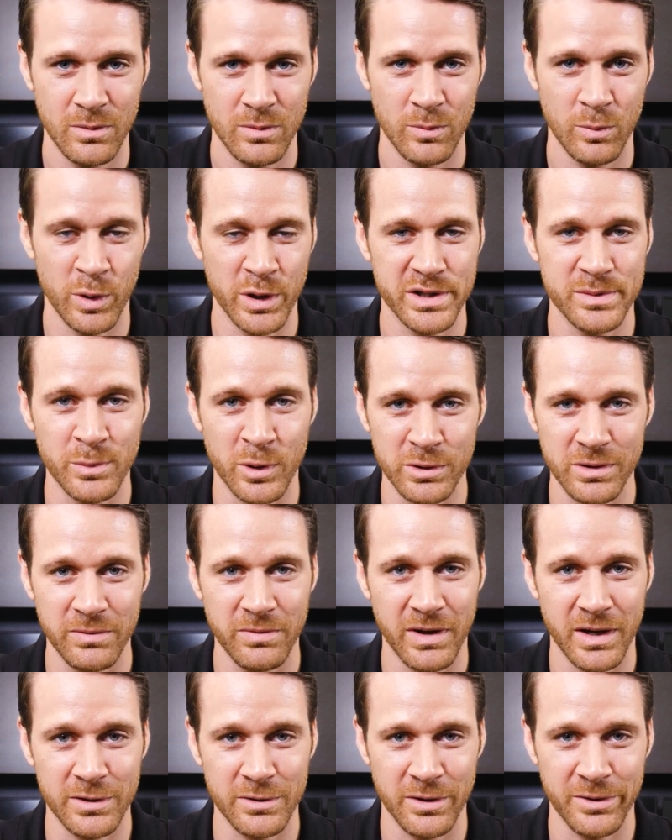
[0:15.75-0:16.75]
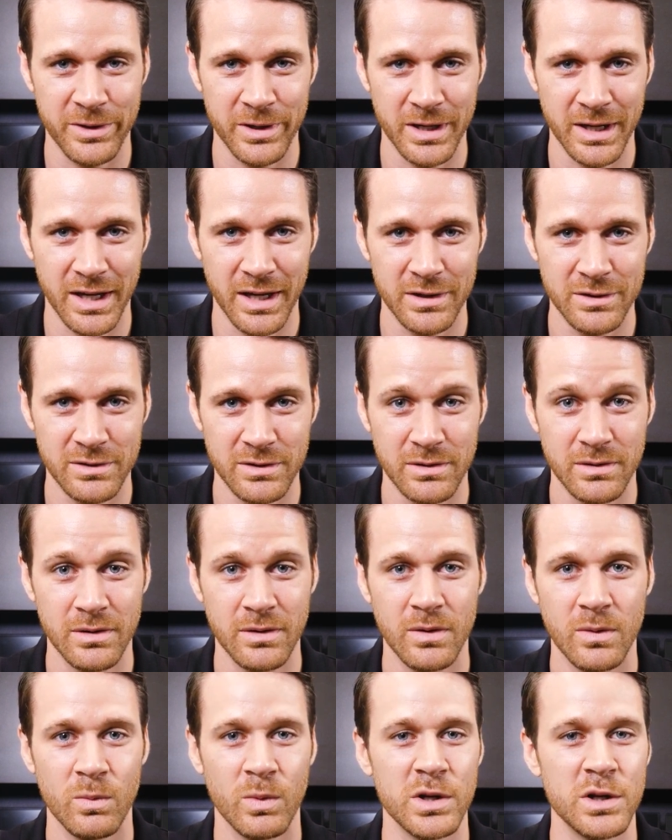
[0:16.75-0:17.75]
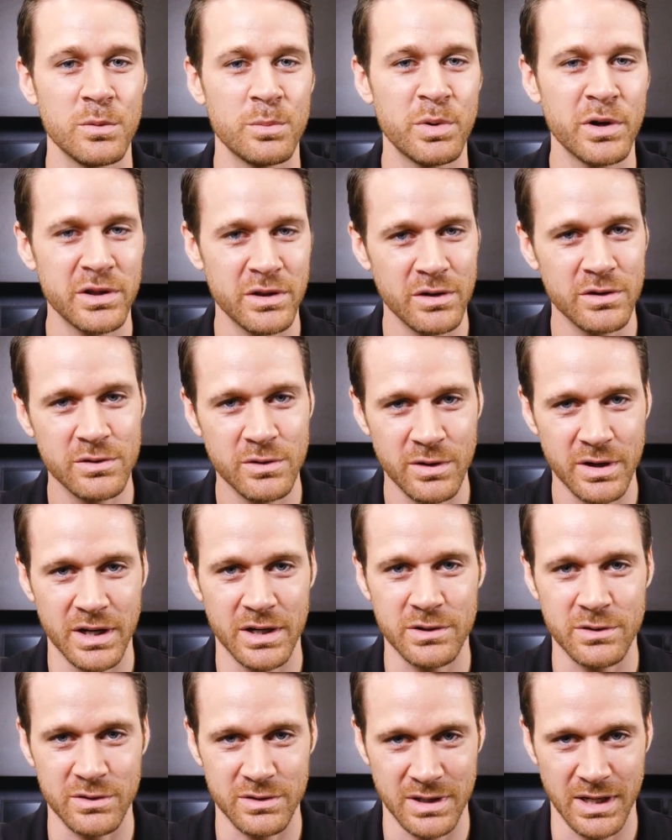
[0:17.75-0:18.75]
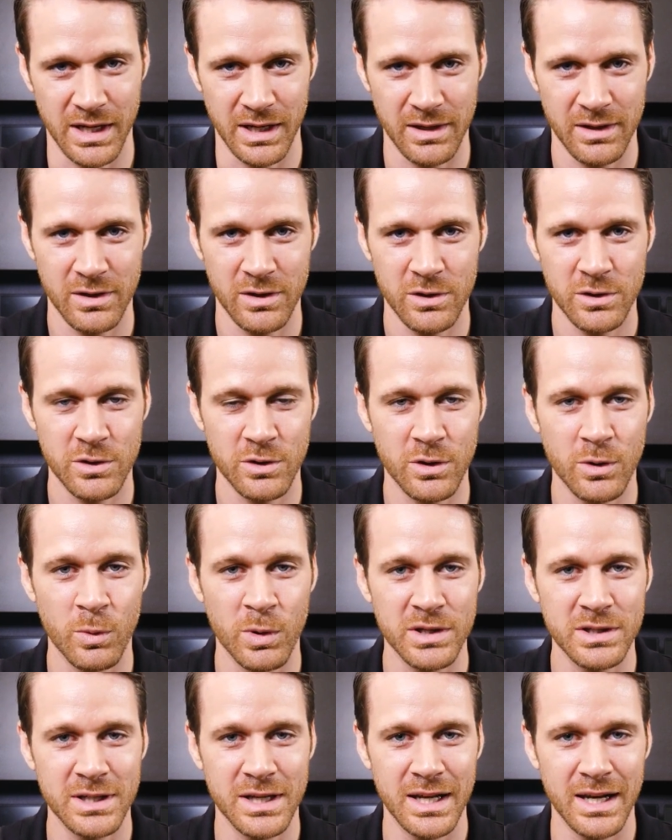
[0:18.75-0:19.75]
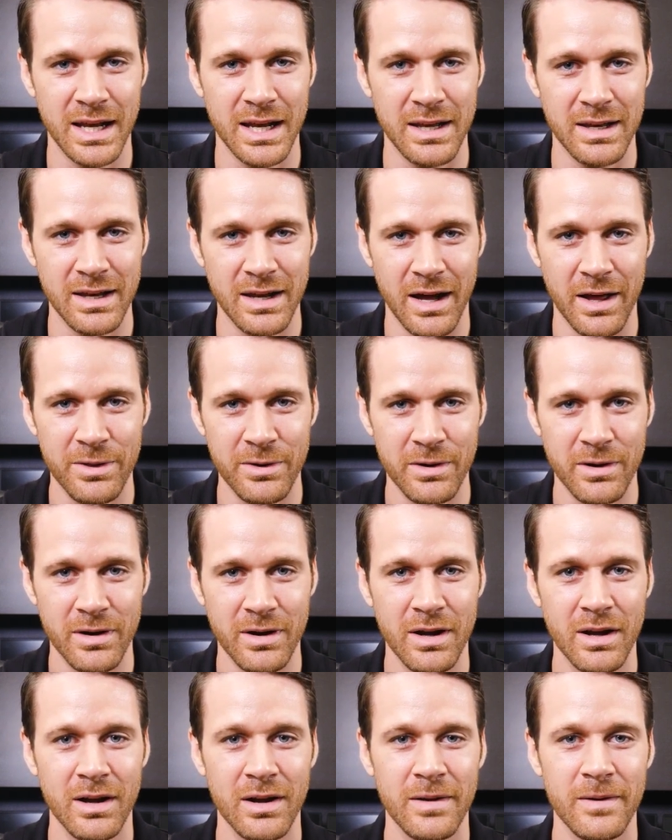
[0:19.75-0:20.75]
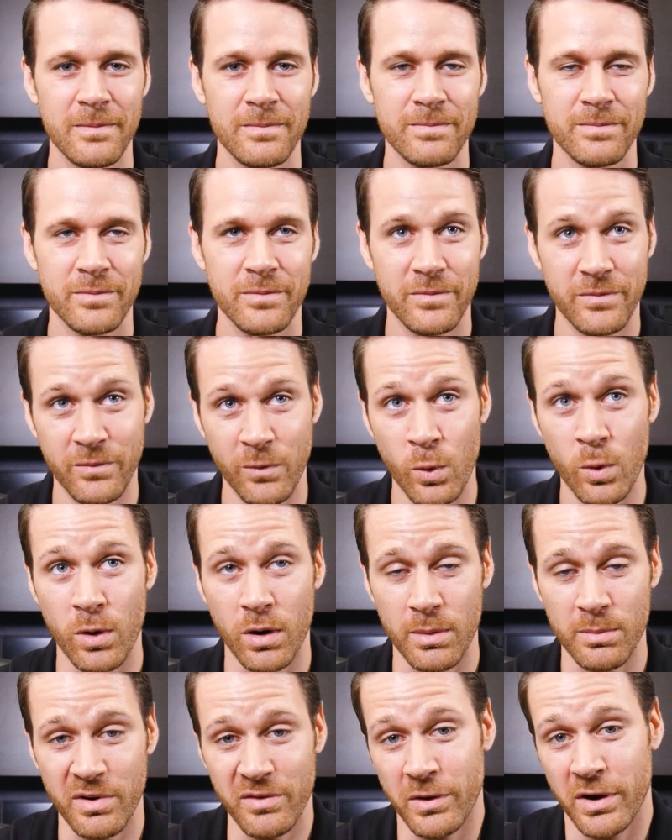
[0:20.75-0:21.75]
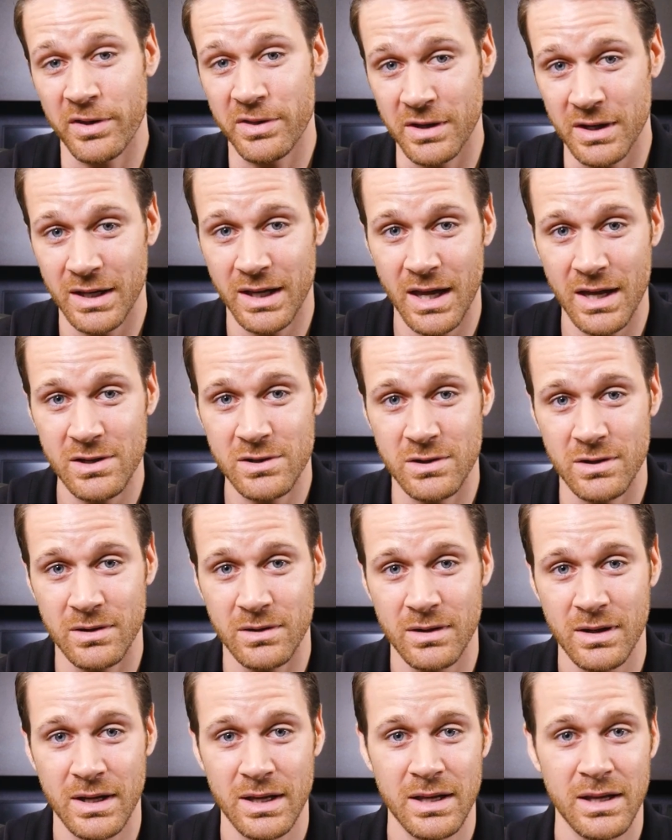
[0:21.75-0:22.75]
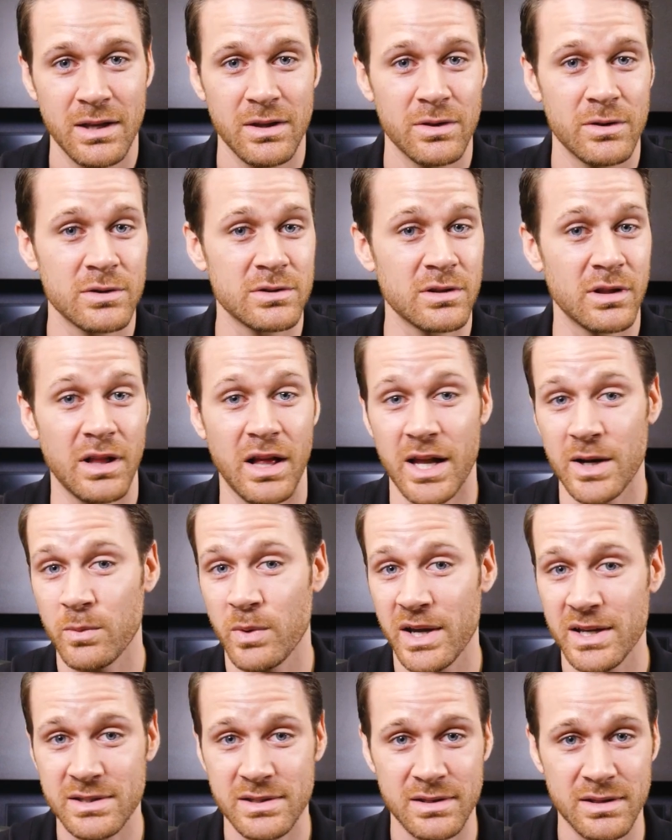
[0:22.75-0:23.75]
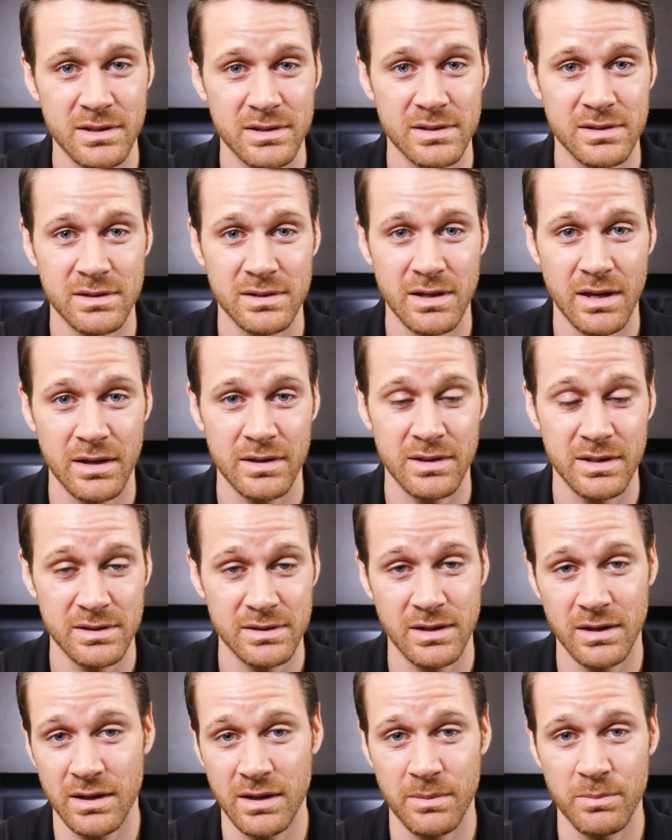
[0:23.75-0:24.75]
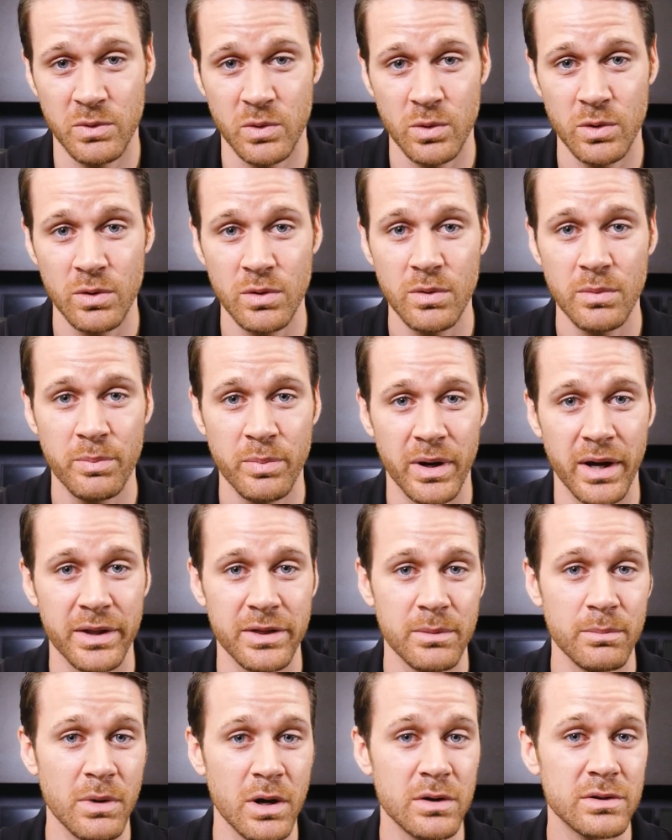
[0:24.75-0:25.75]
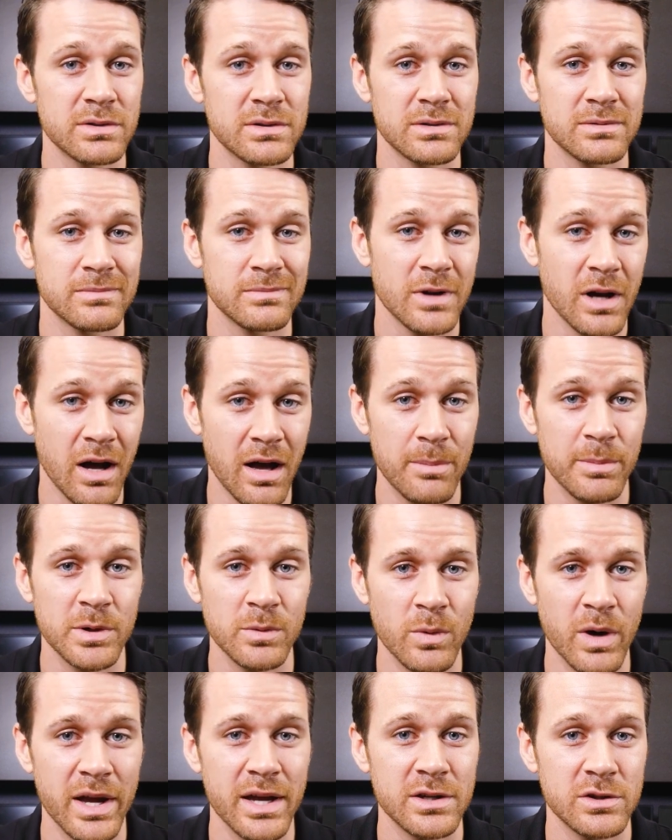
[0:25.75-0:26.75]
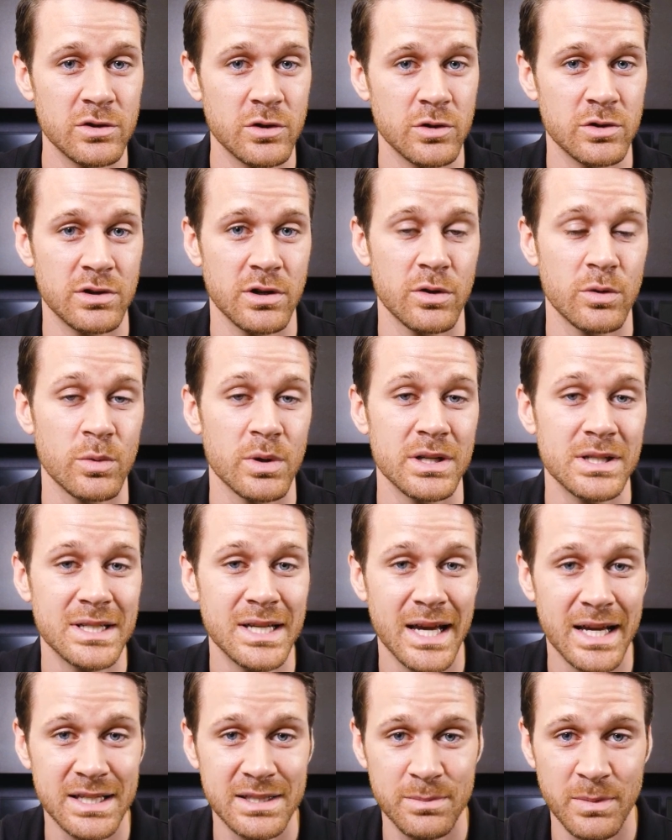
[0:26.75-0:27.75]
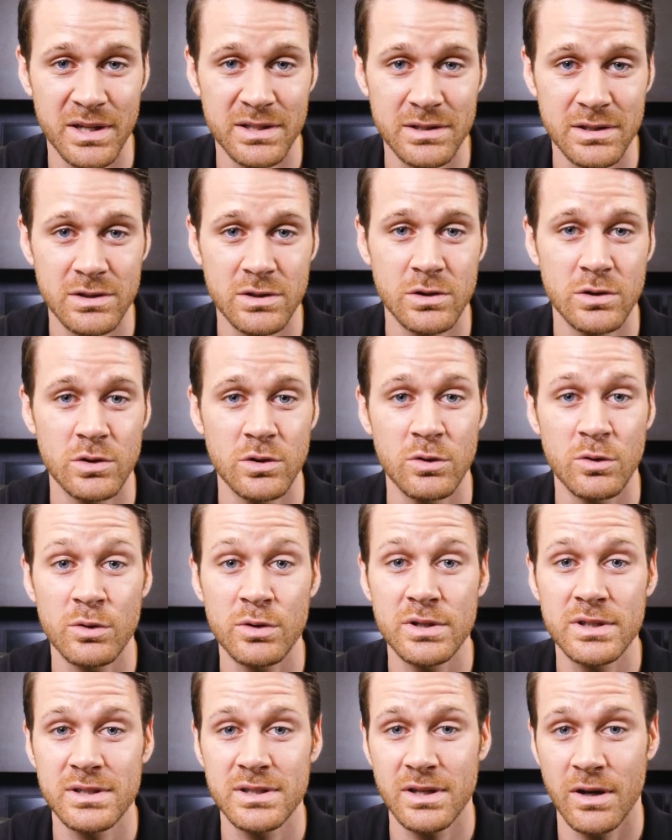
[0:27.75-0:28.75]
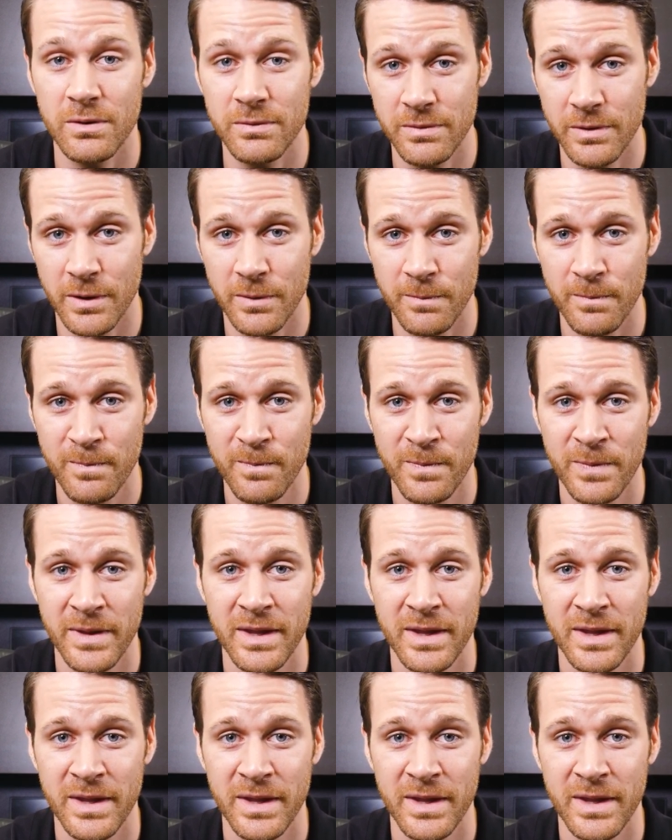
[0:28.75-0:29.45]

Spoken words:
What is multi-factor authentication? When you put those credentials in, you're going to get another form of authentication. There's a lot of ways that this can come through, but the most common way is usually through a text message to your cell phone.